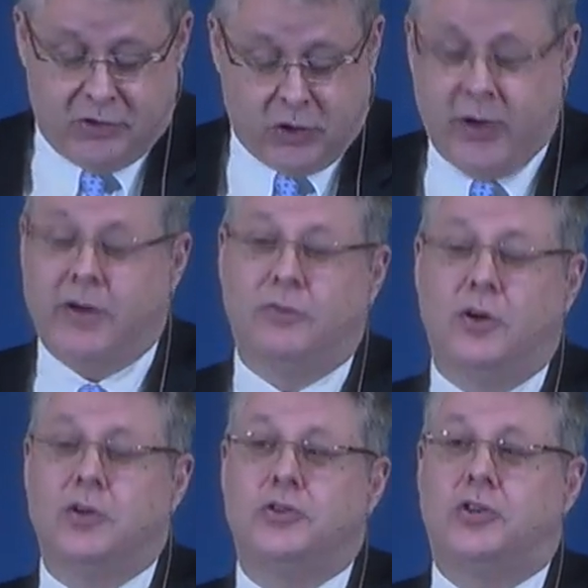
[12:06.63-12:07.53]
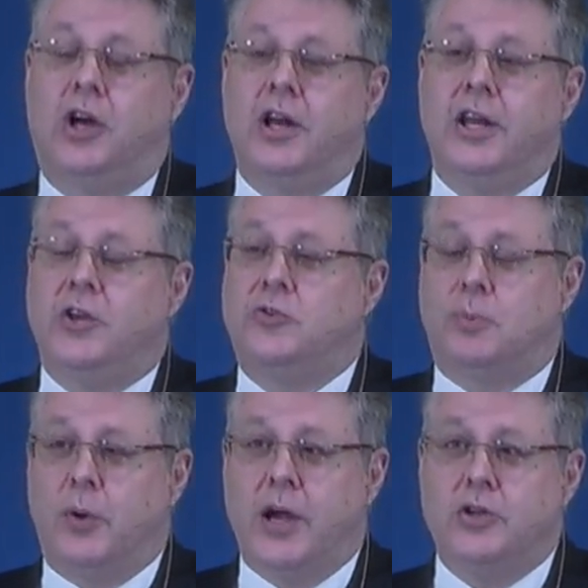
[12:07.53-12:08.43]
is a great verse on
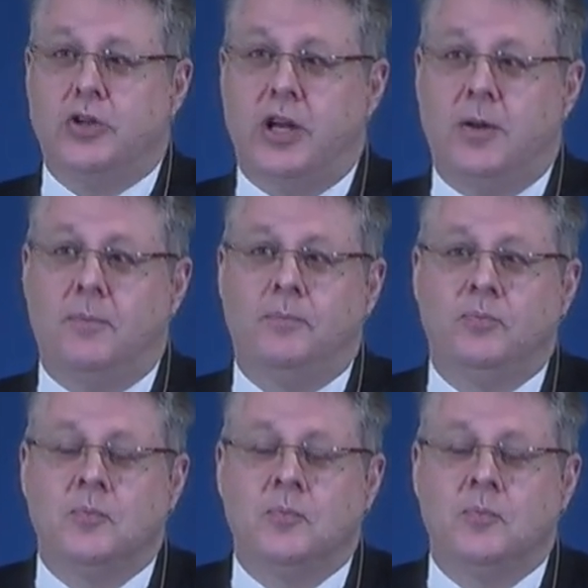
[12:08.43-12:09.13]
inspiration.